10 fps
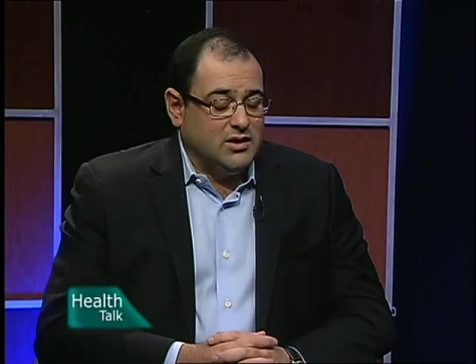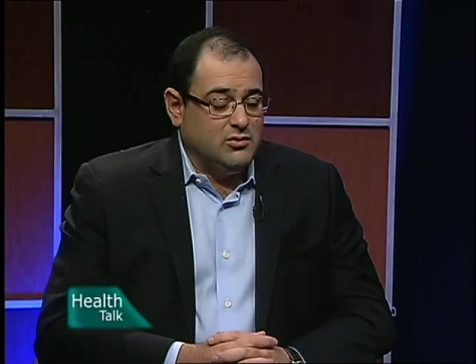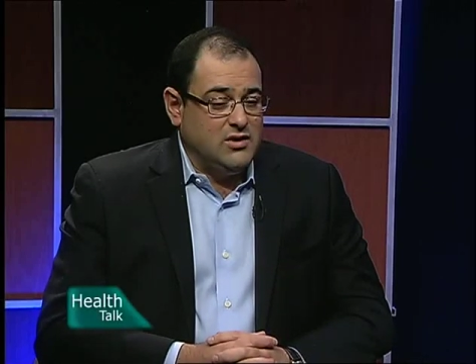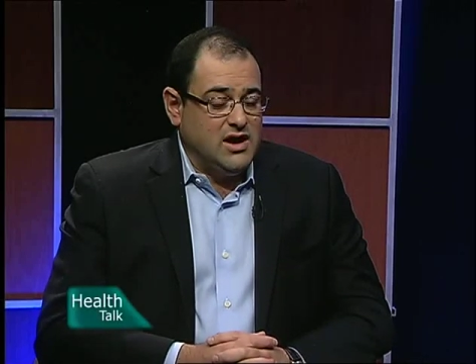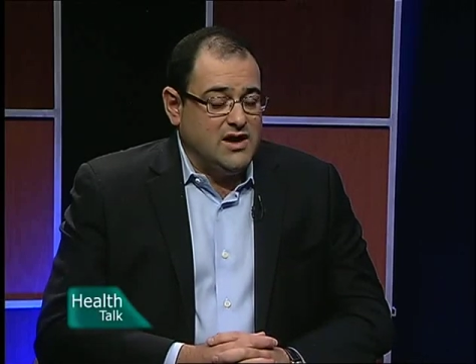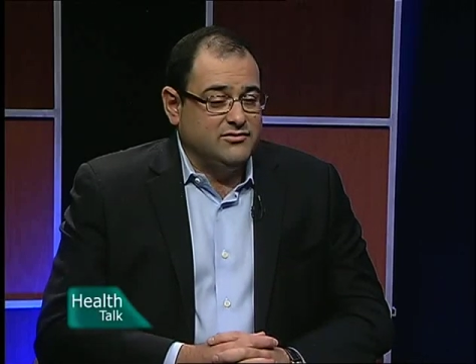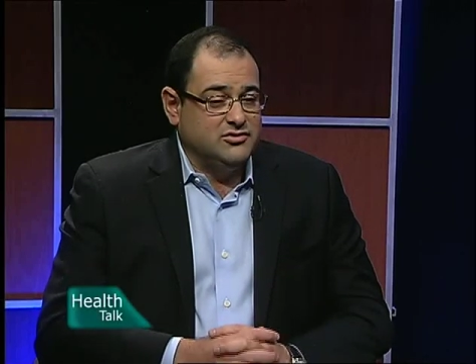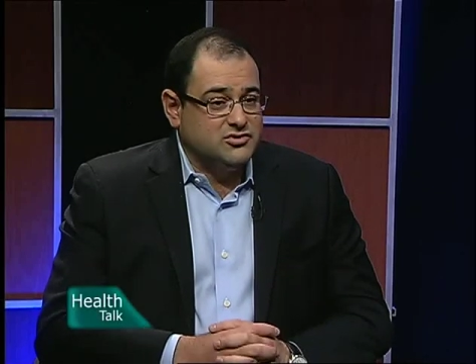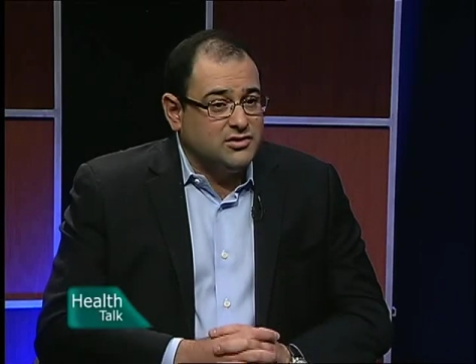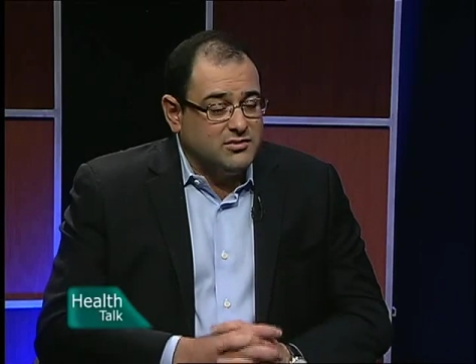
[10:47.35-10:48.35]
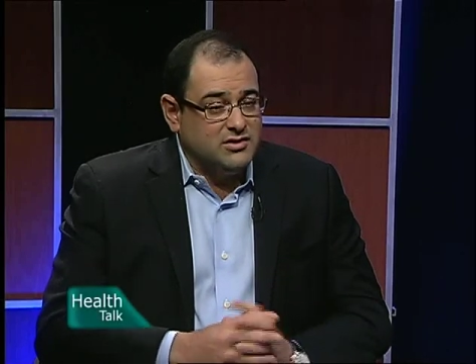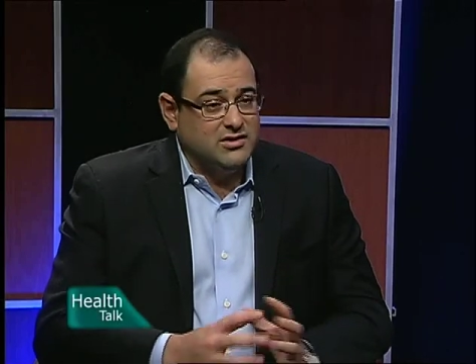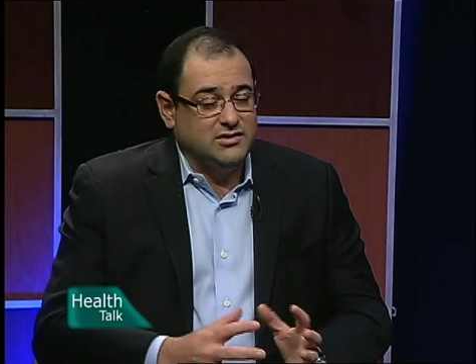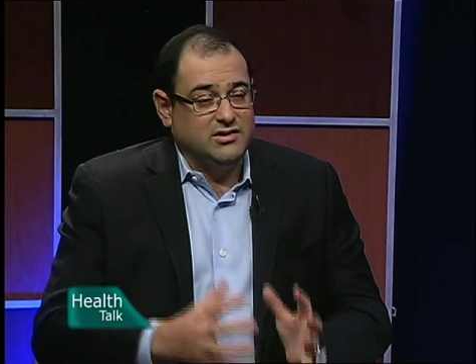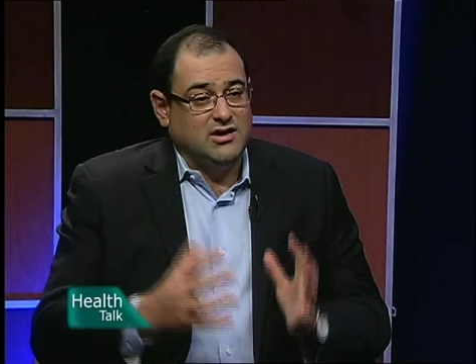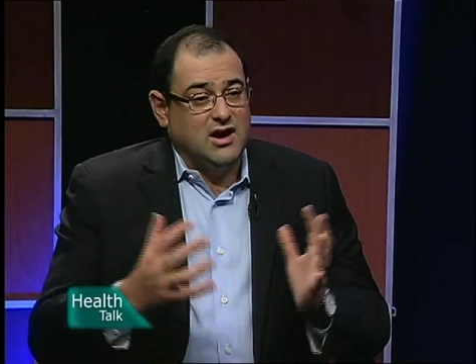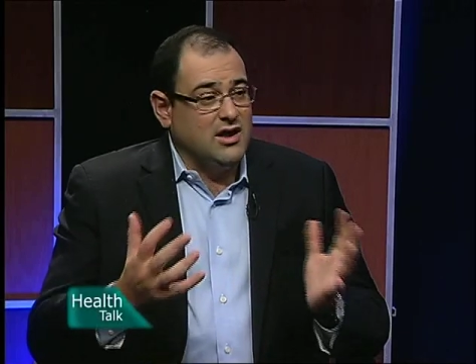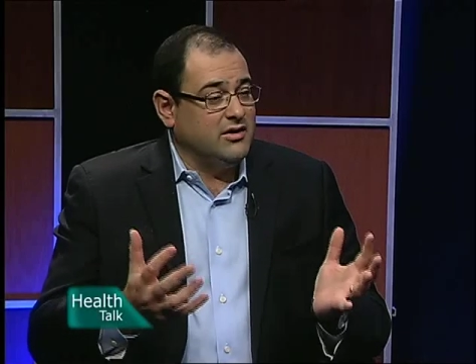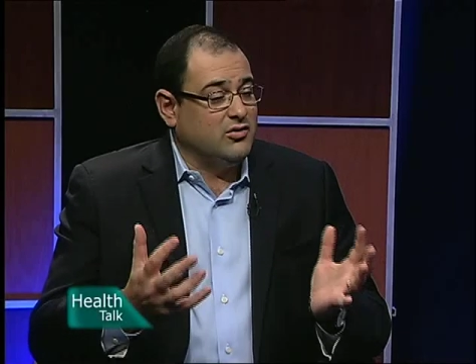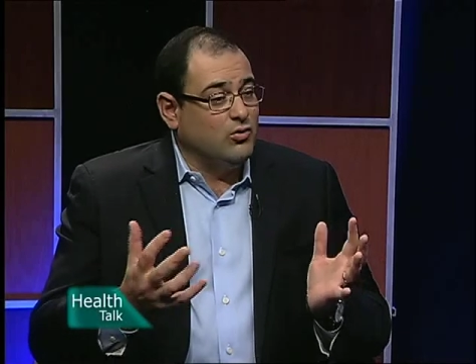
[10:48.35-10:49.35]
we have determined that there are
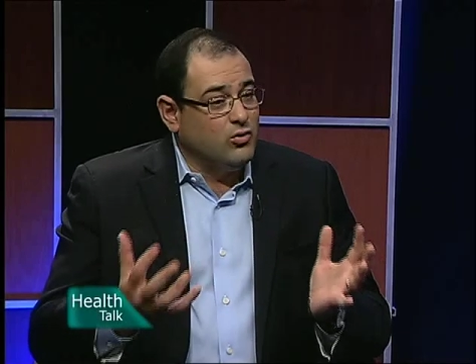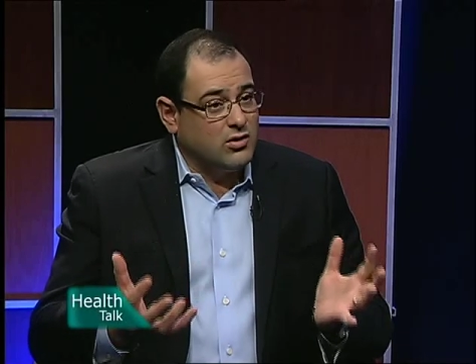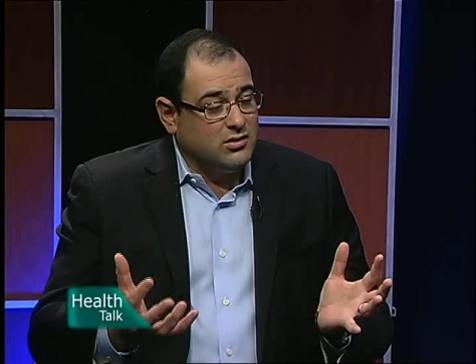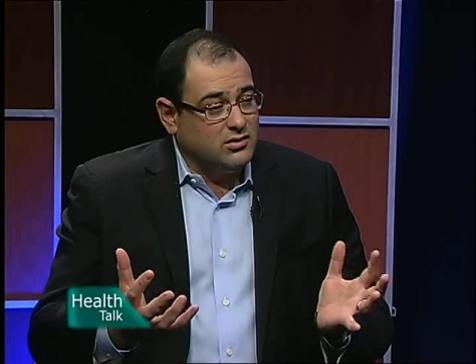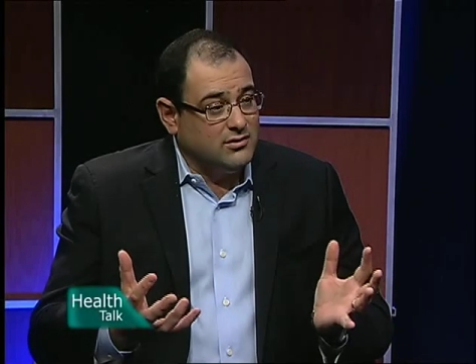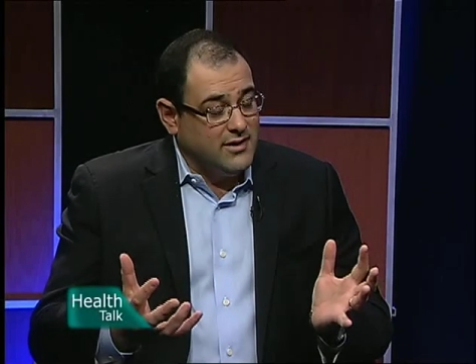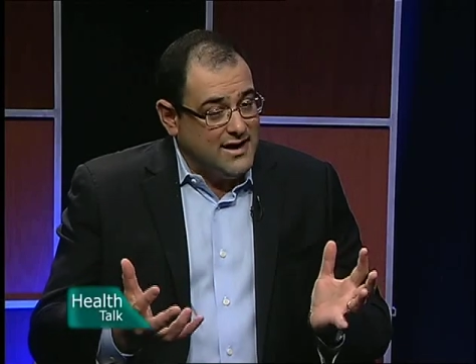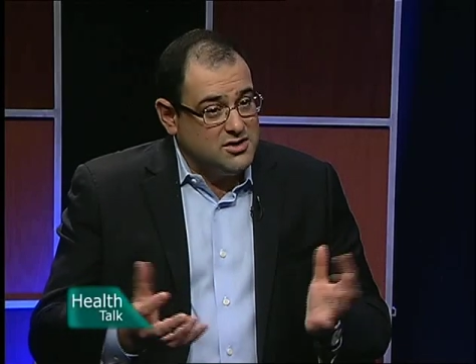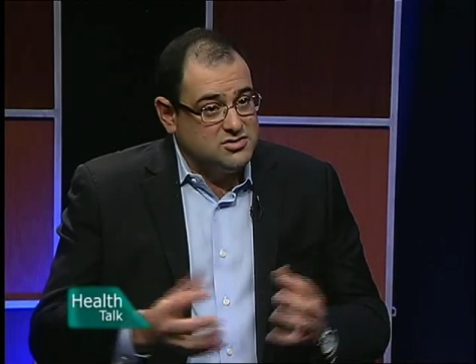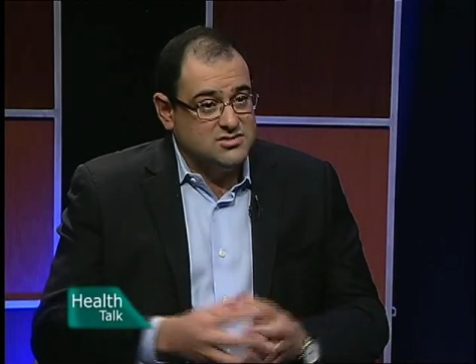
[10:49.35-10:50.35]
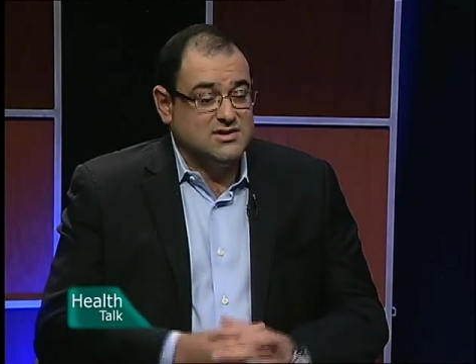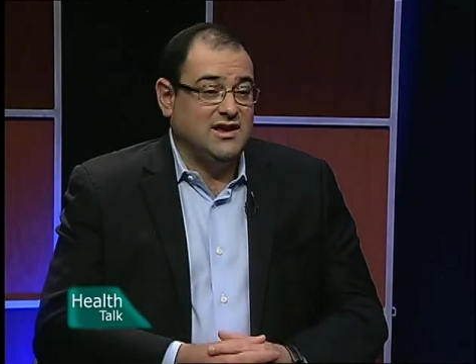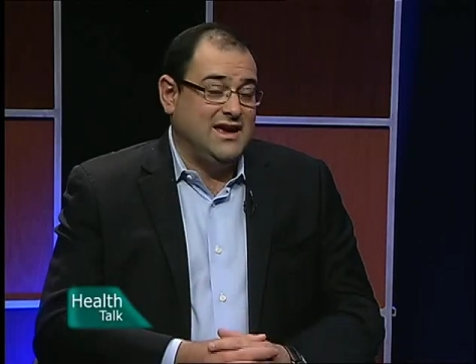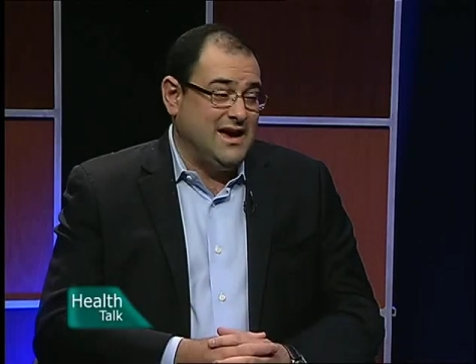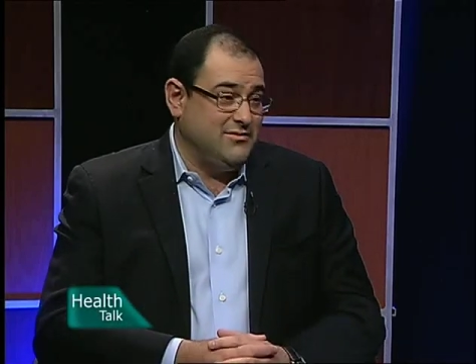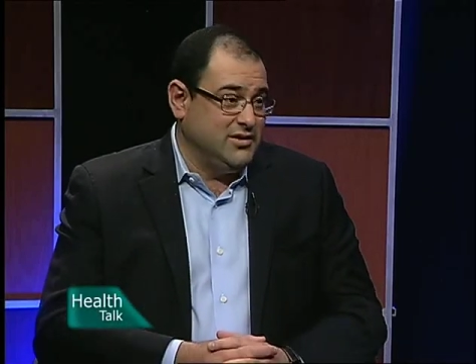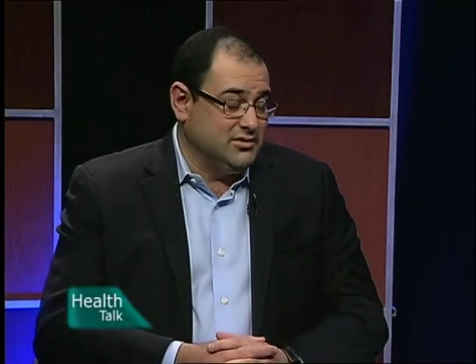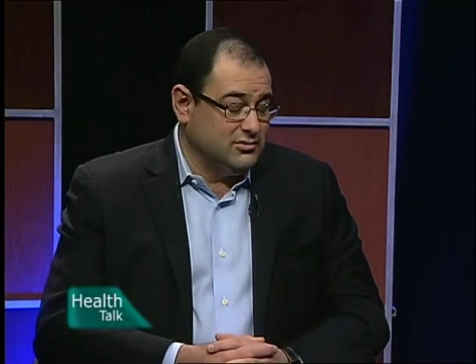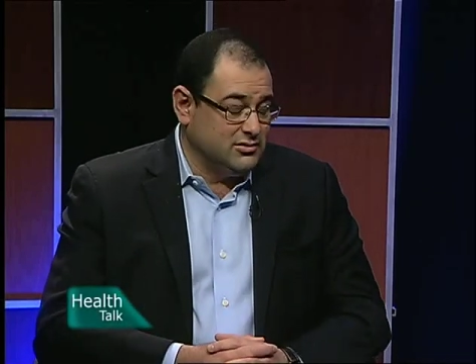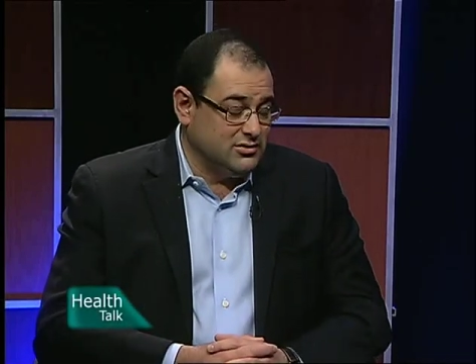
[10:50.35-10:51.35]
other oral agents that can be
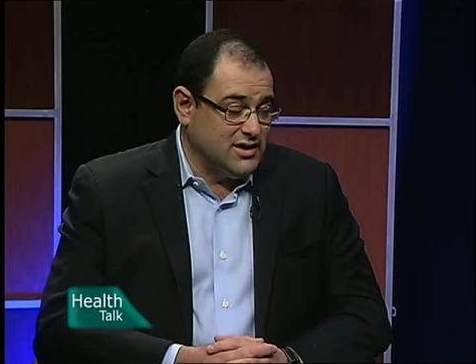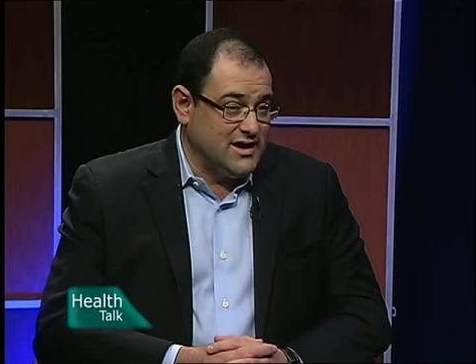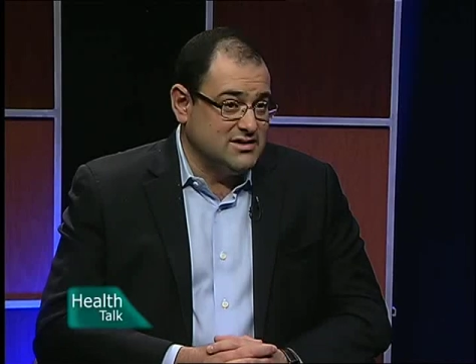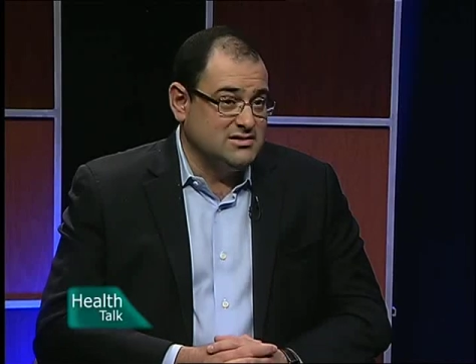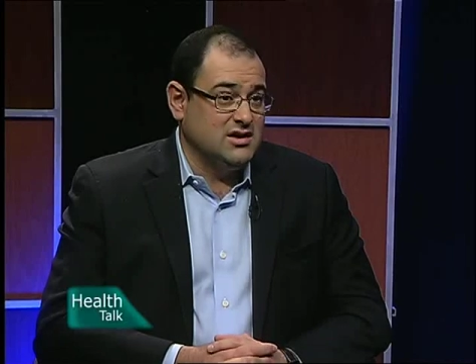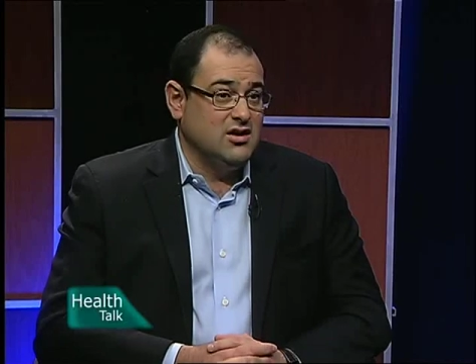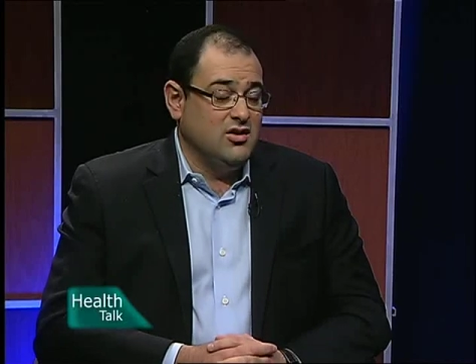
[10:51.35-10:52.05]
utilized